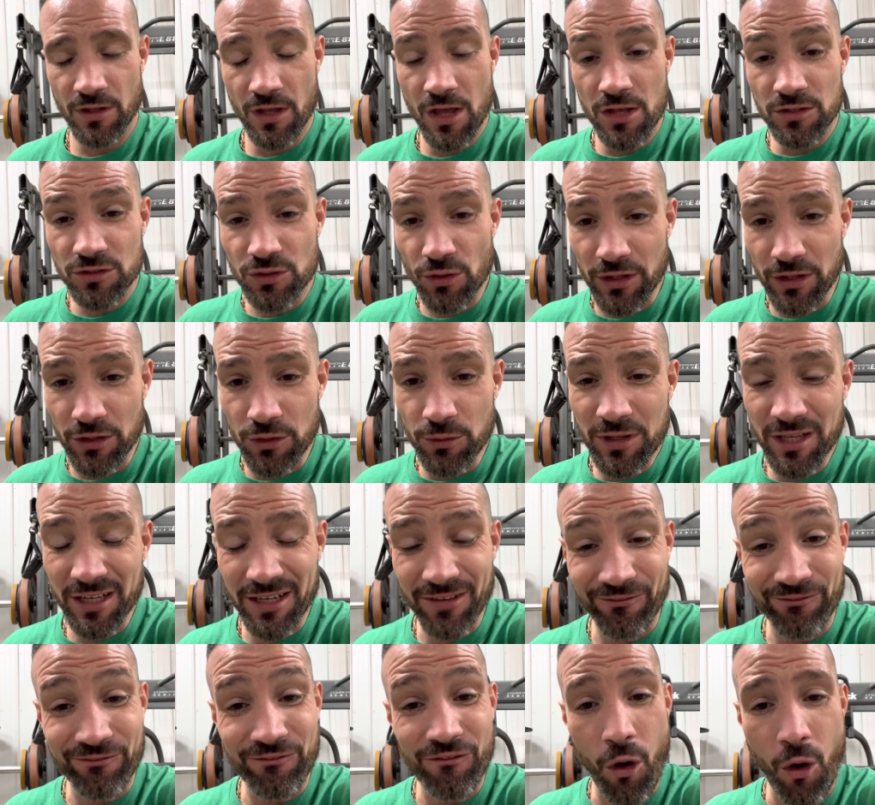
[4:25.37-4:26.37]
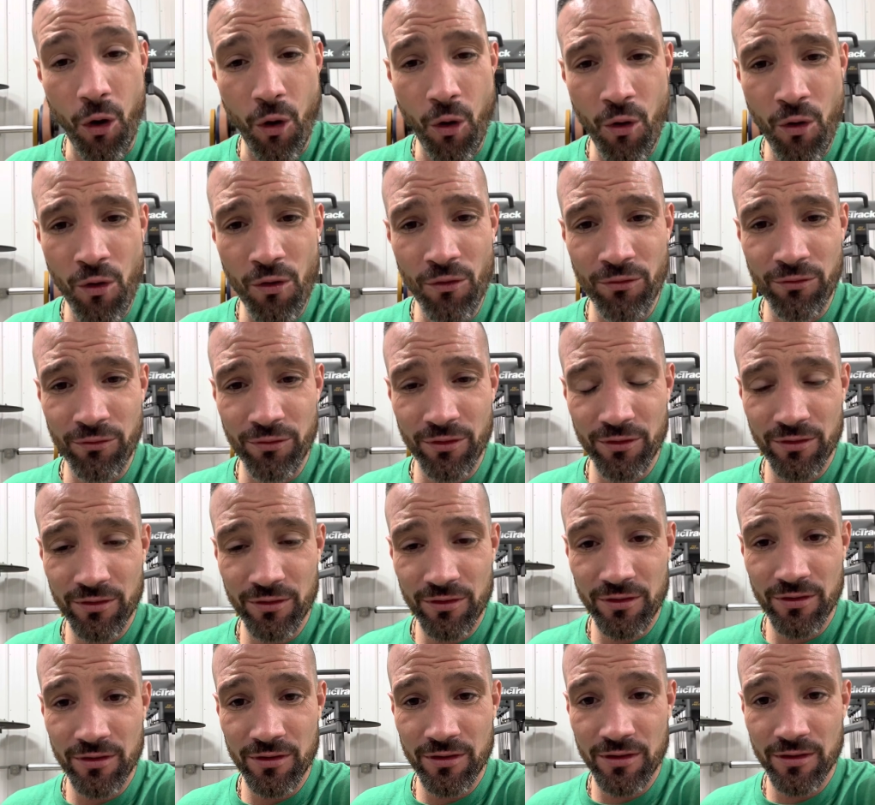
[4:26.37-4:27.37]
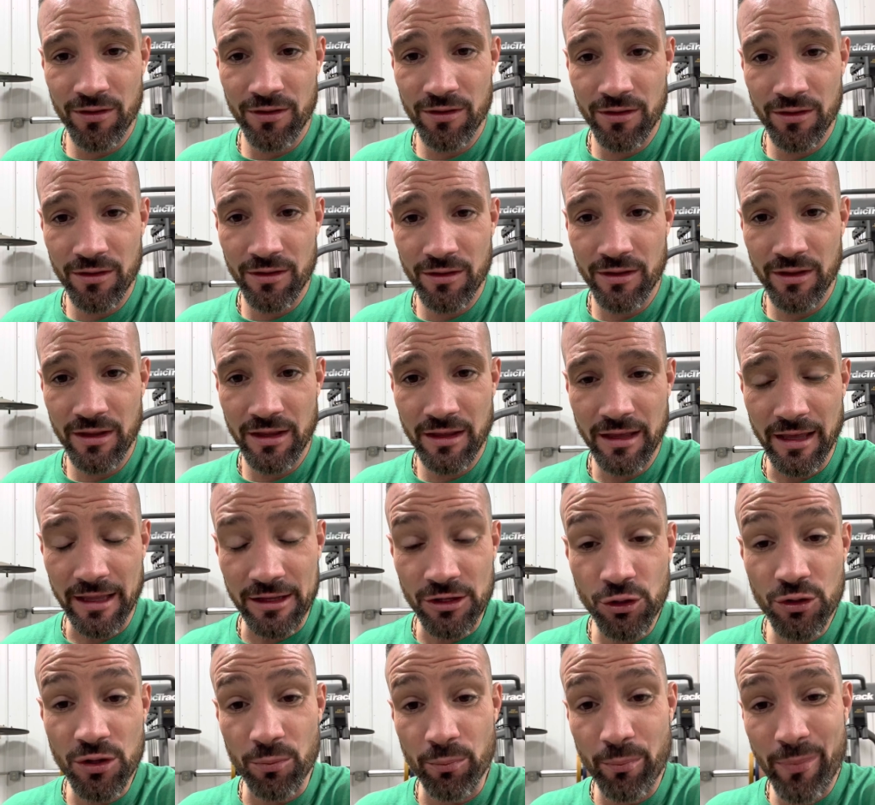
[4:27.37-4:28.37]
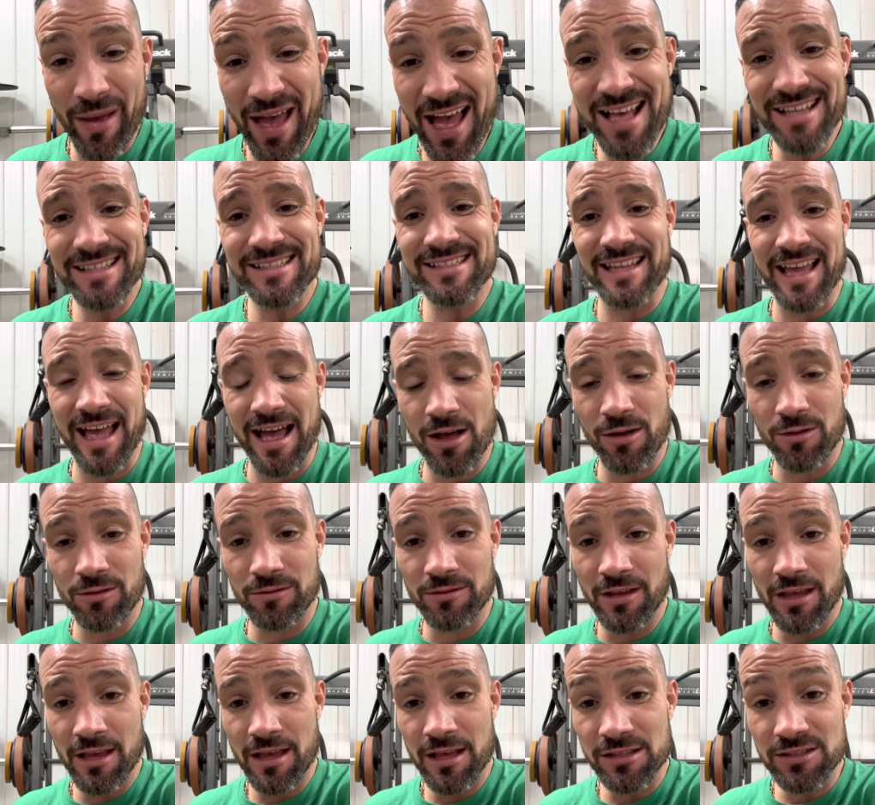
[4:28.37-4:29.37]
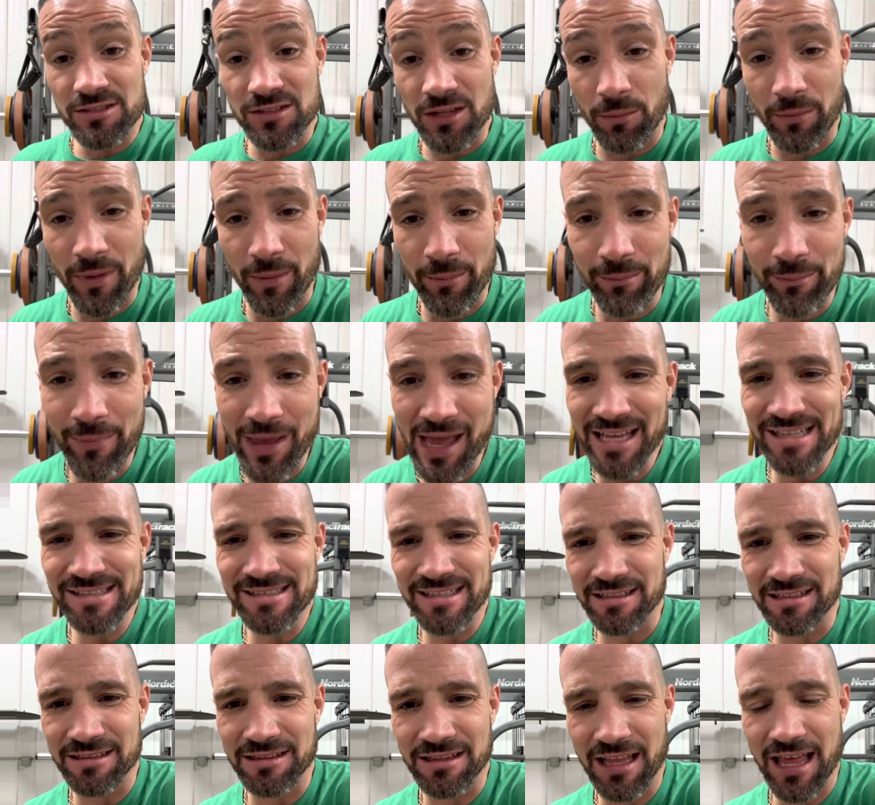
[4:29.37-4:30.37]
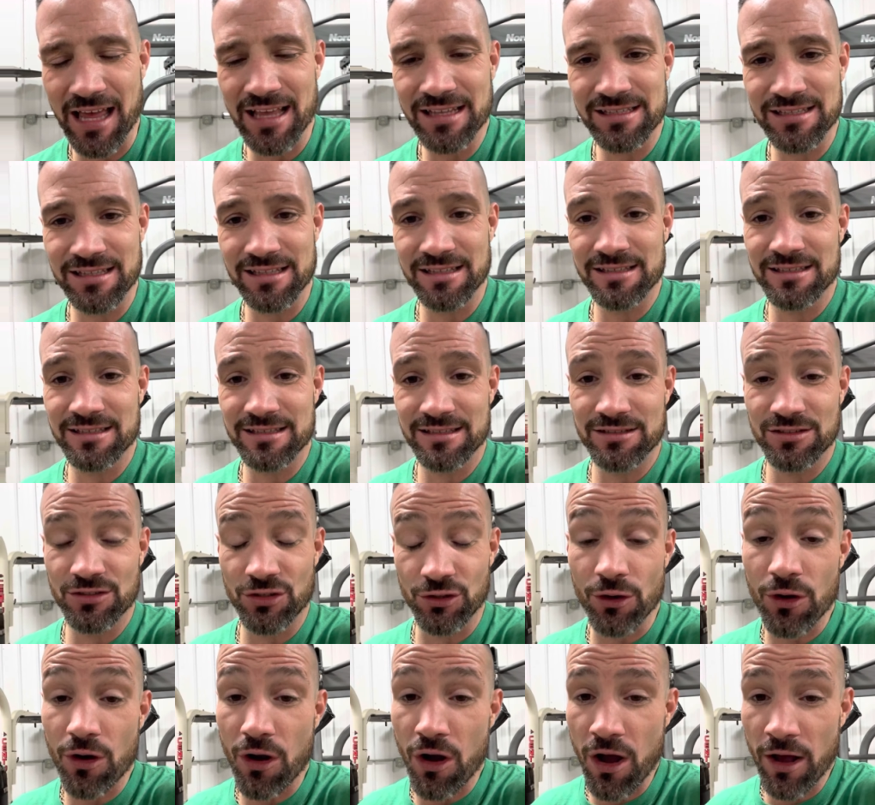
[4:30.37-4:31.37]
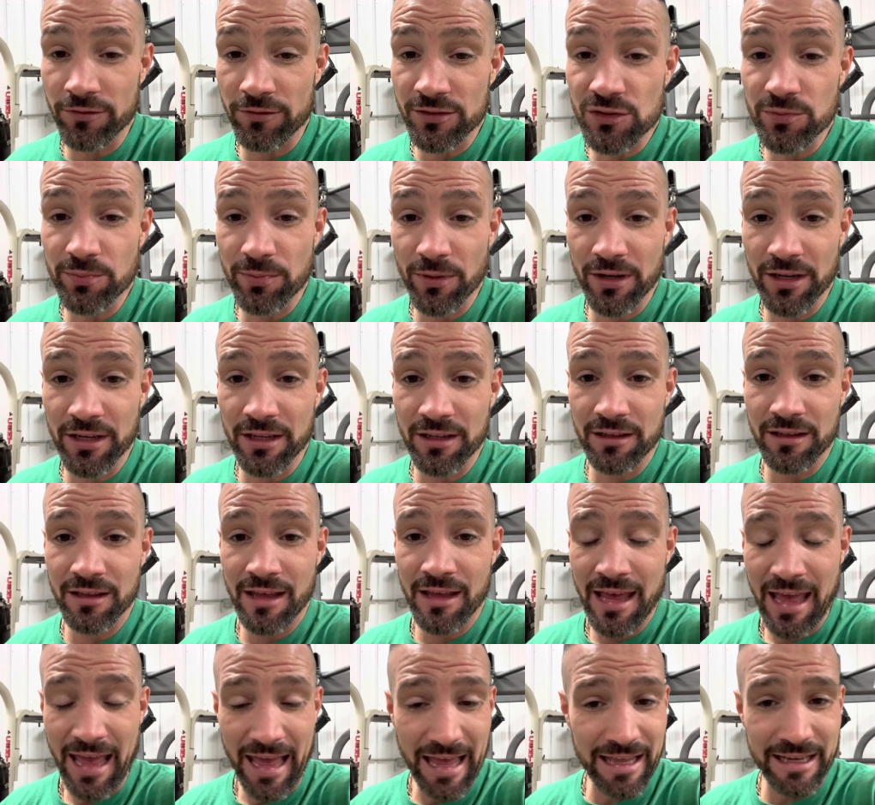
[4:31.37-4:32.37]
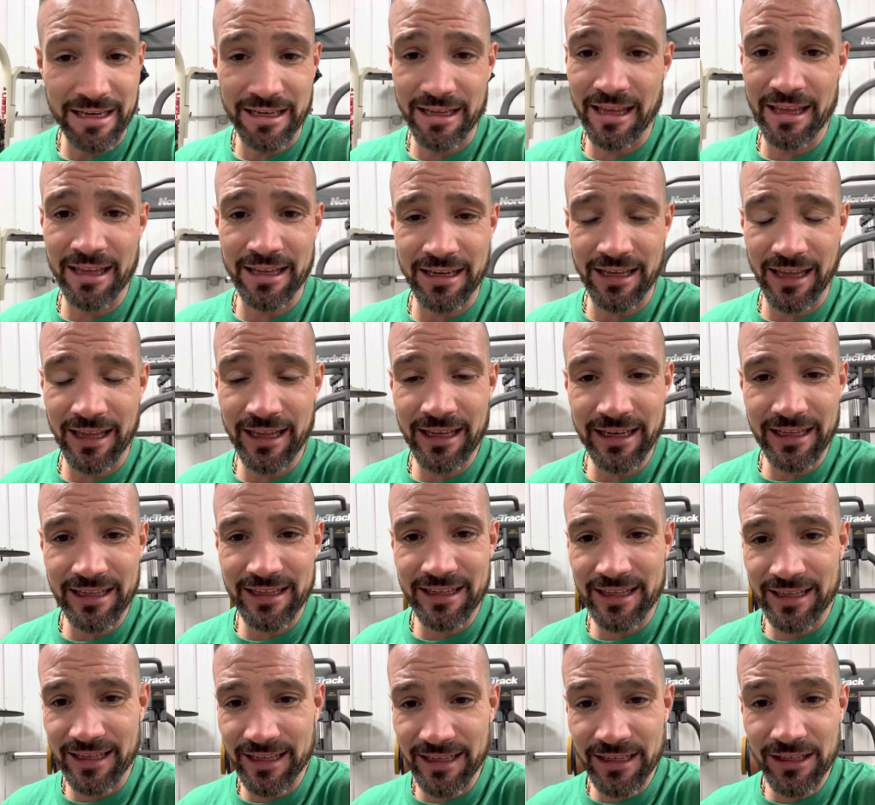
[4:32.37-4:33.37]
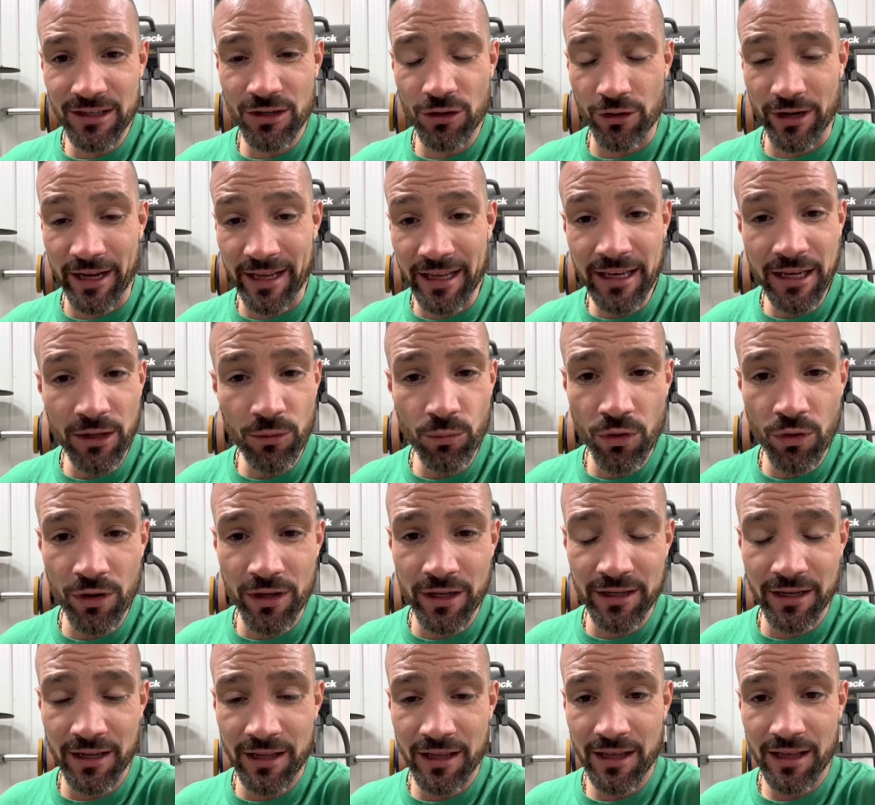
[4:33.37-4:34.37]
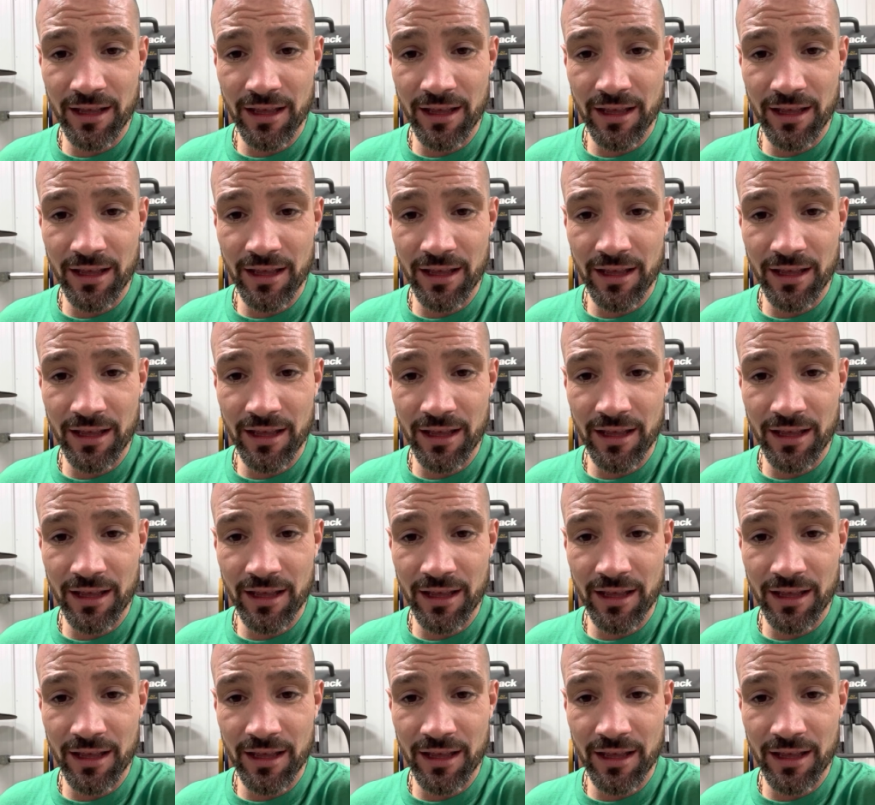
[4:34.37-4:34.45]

so that you can evolve and you can pass down some amazing lessons to your offspring and, and any kid or anyone